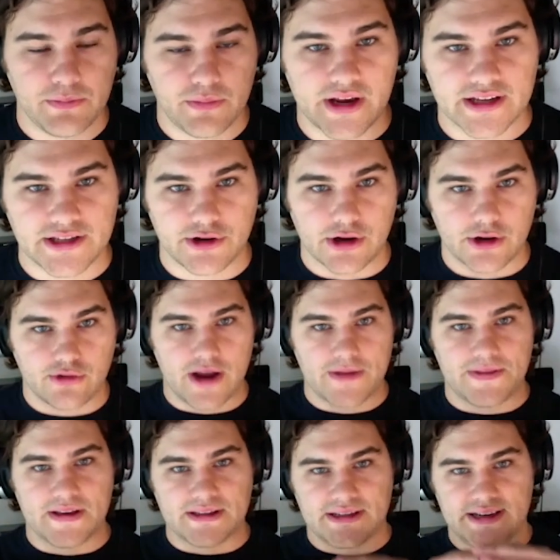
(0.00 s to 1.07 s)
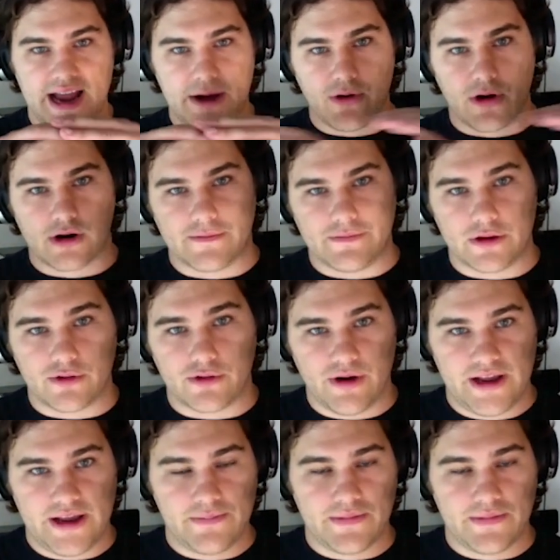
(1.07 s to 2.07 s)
because you can create this network of liquidity